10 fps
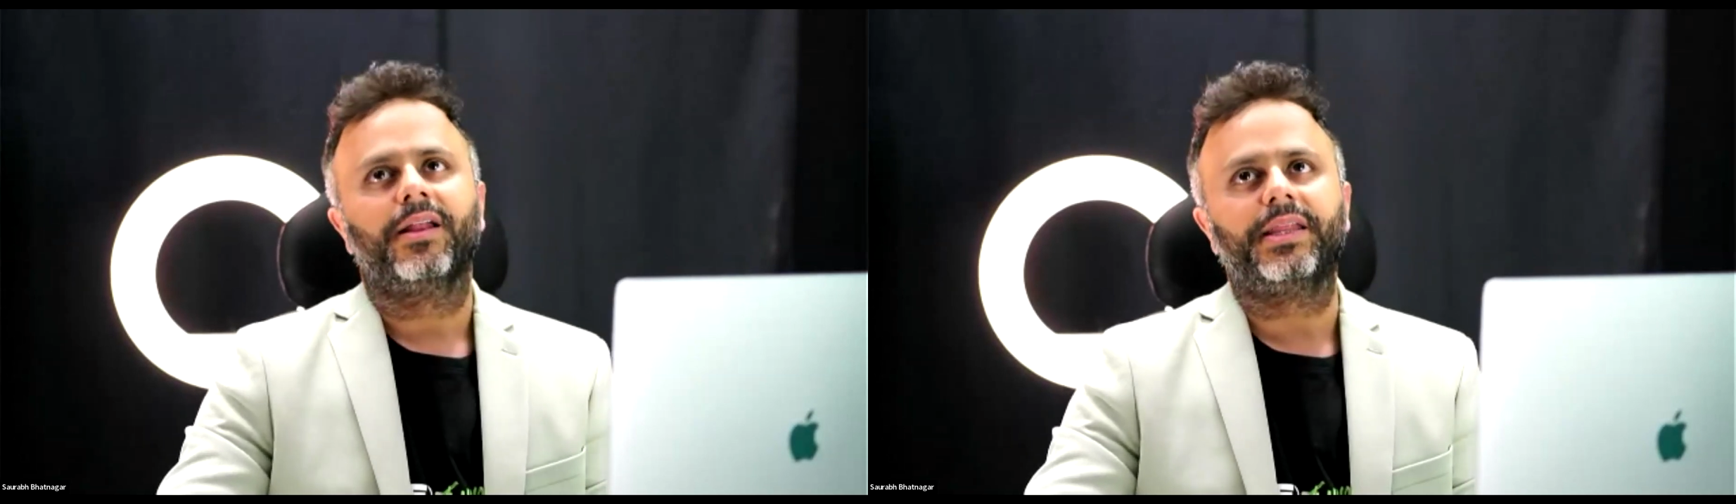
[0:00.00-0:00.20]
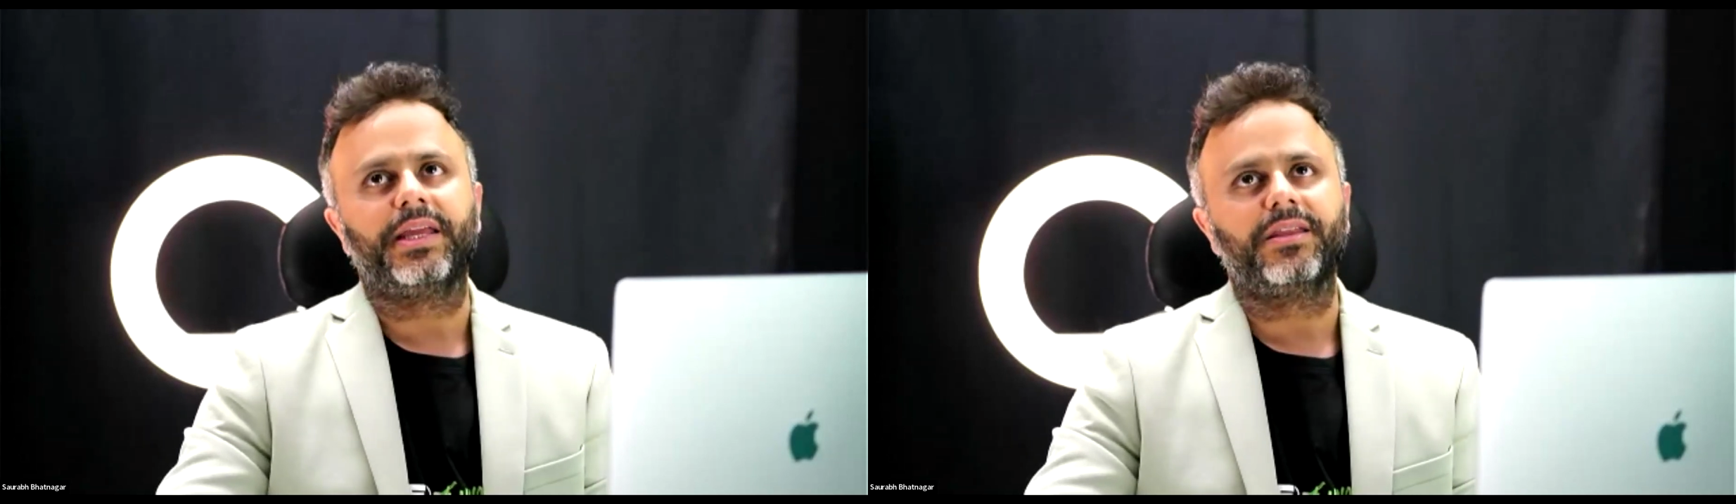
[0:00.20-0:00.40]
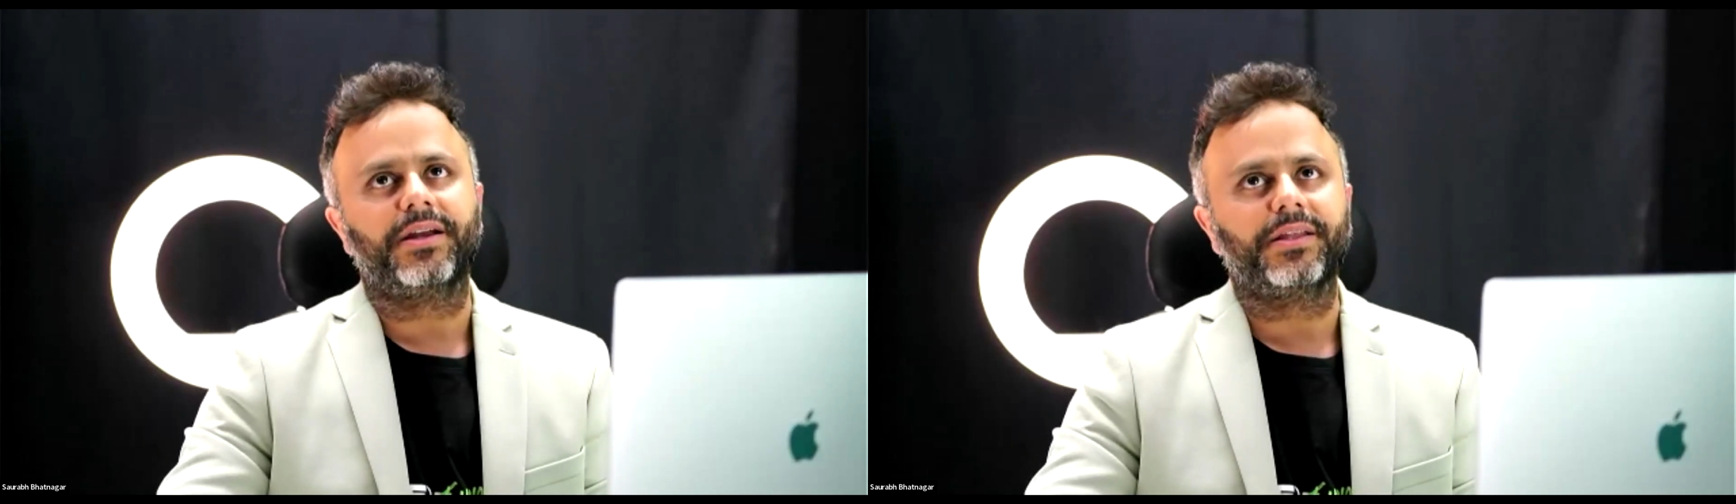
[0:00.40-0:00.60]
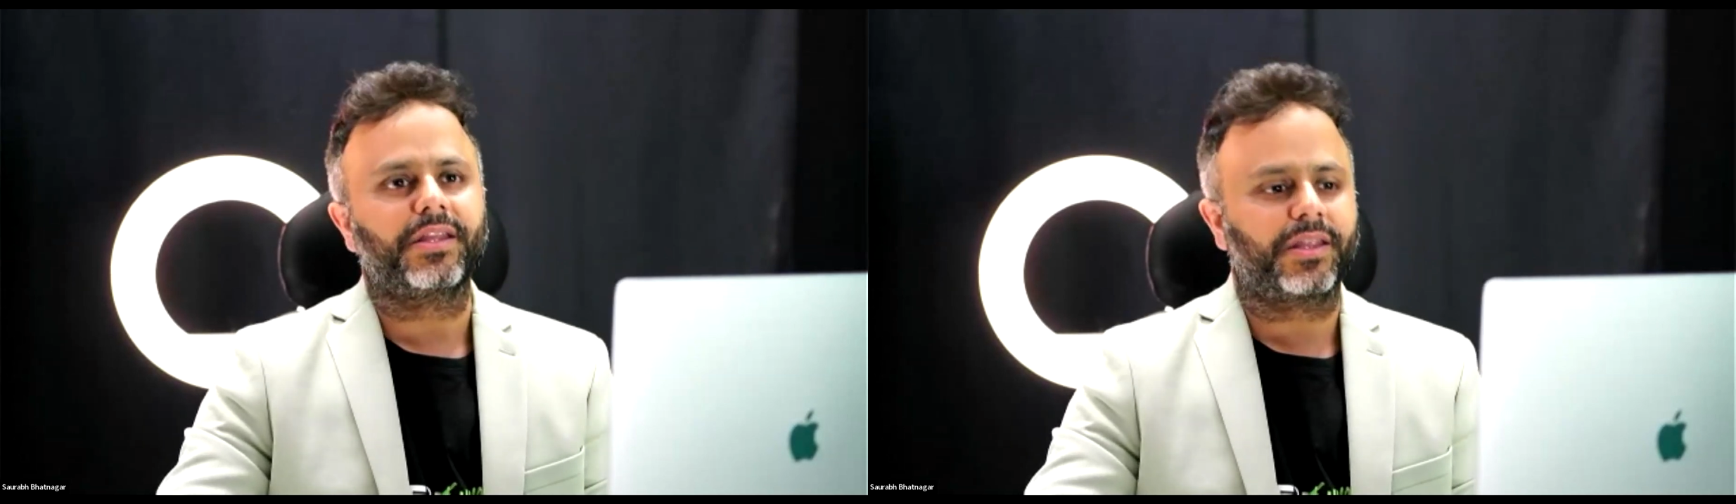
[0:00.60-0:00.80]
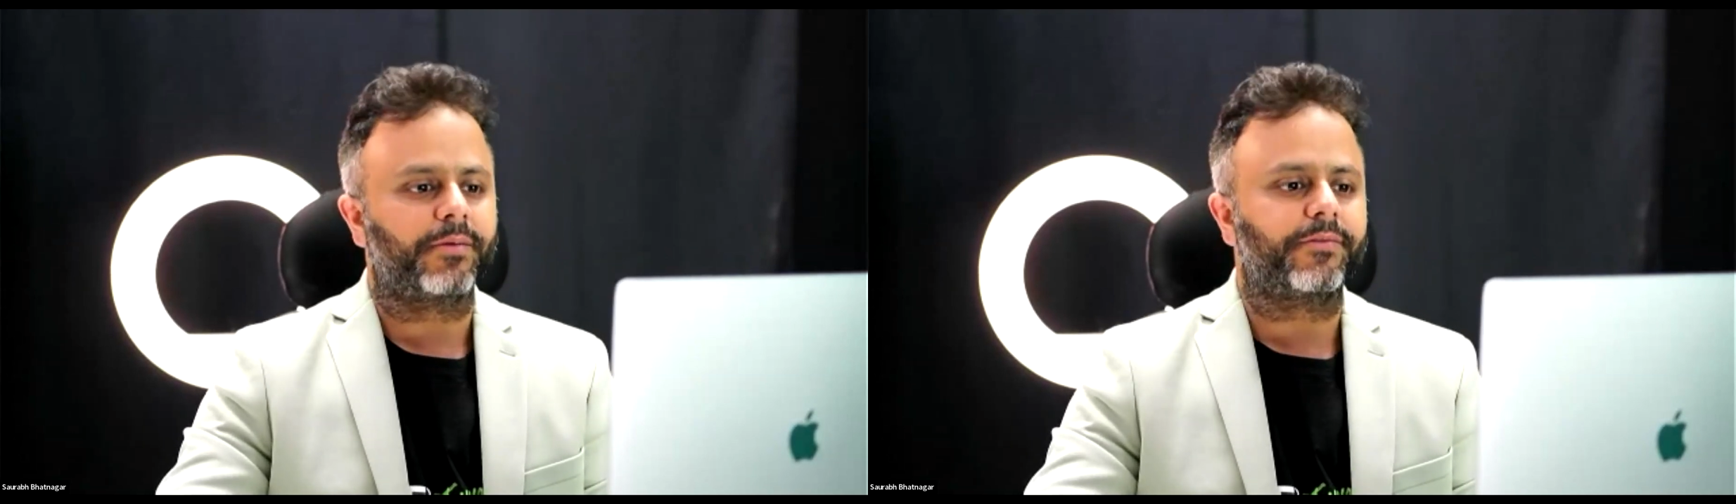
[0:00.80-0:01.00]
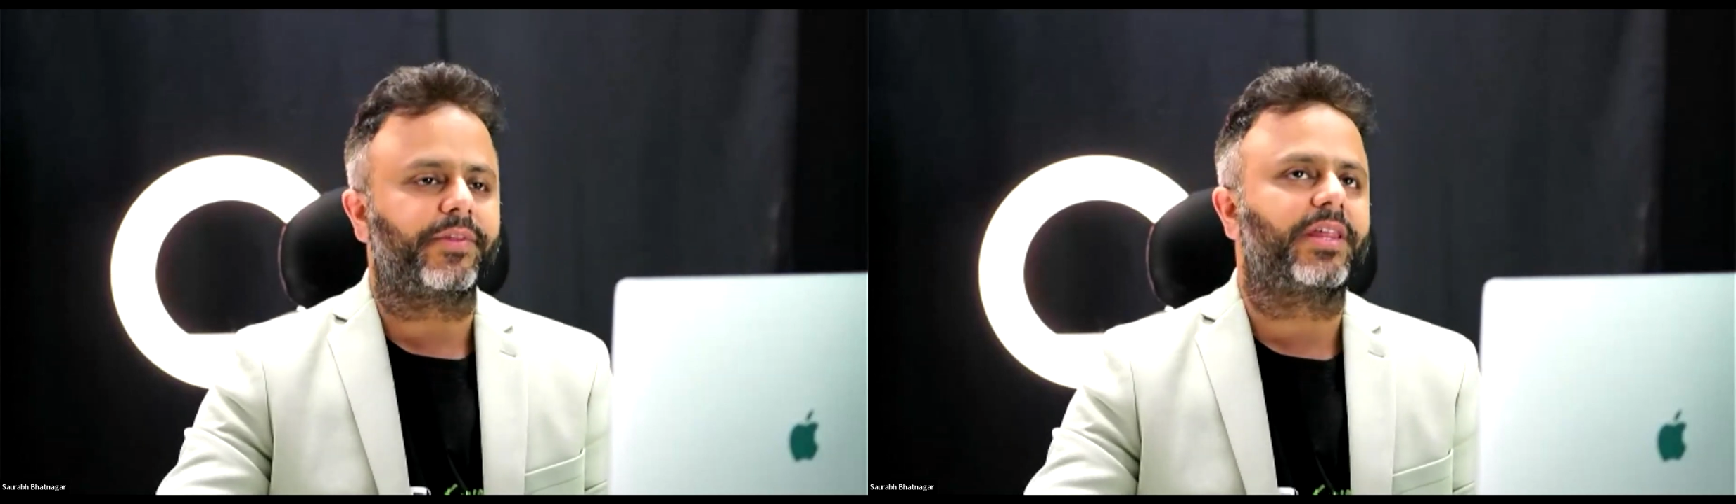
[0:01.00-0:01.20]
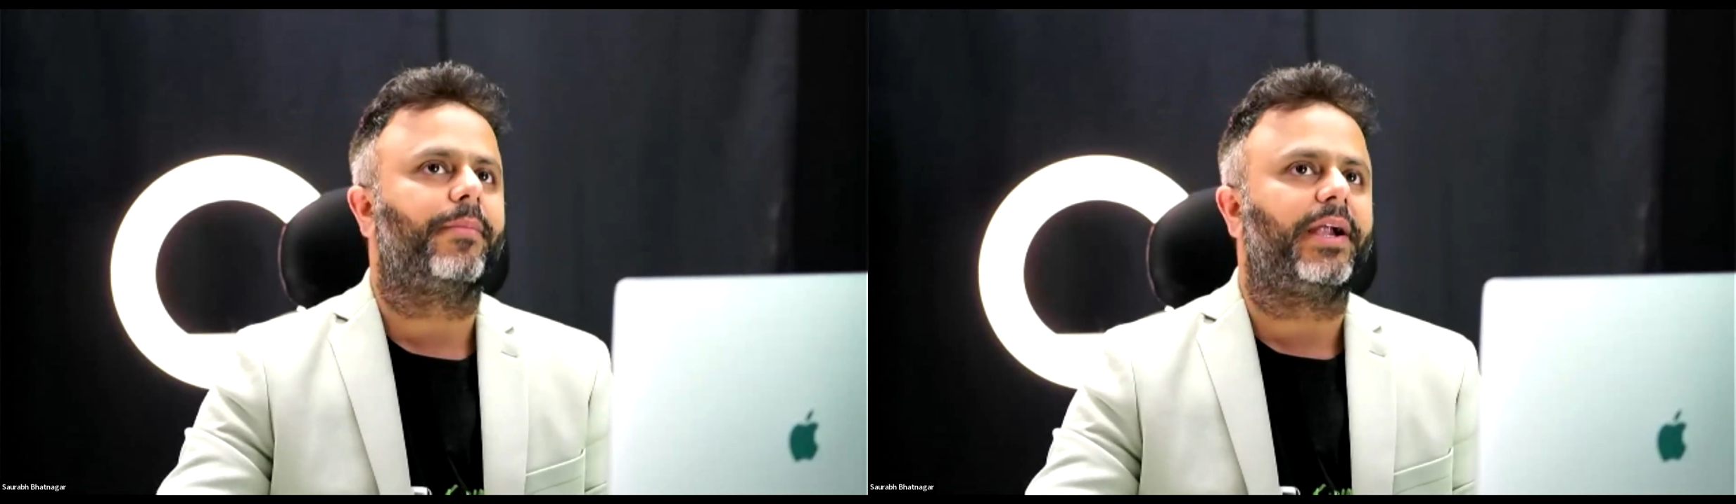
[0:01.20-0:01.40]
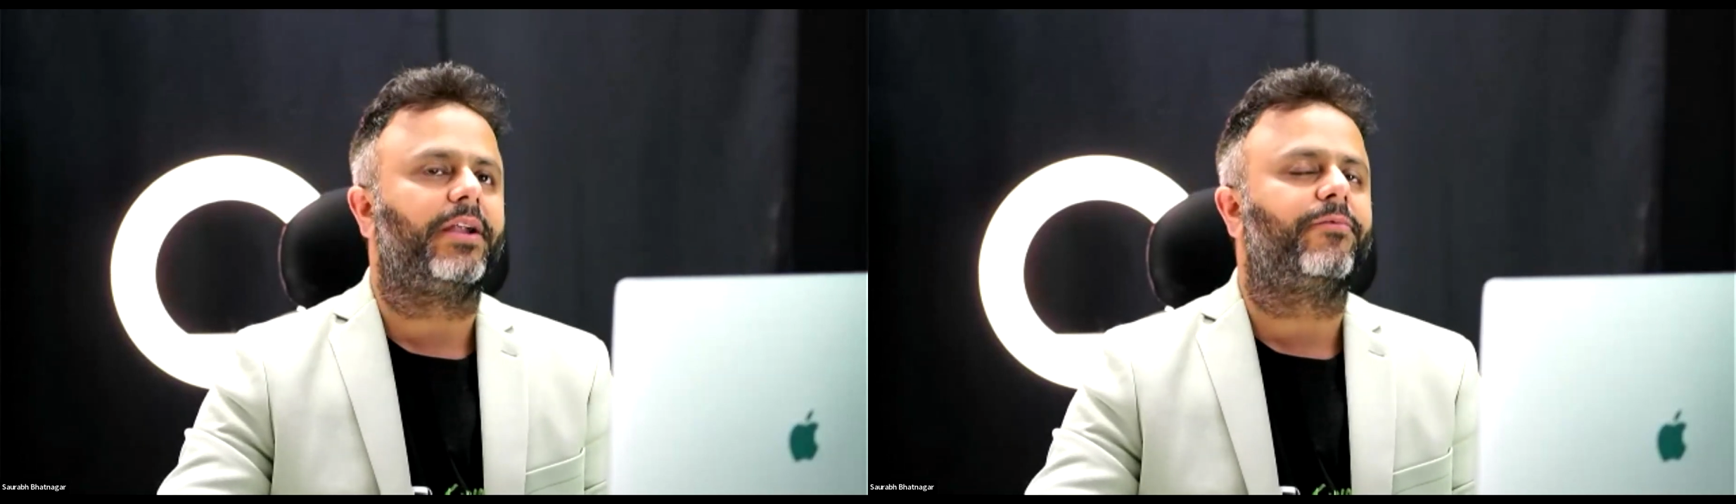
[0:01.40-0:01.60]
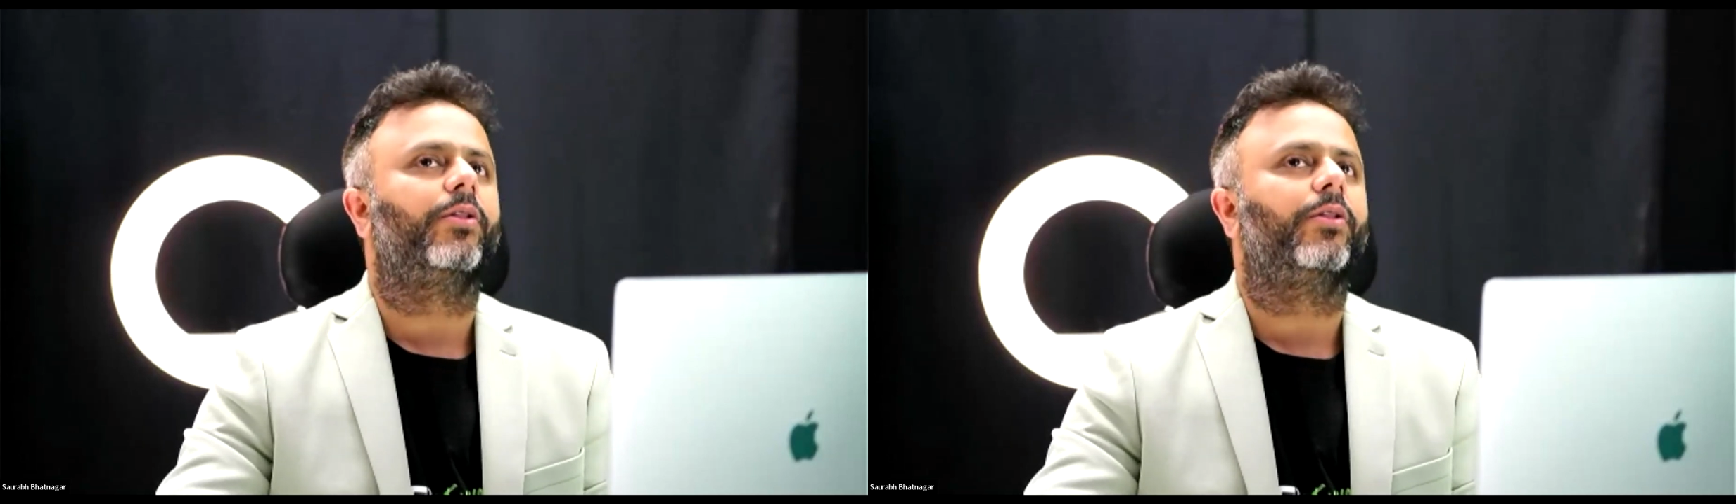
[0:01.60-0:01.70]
these are the systems which are built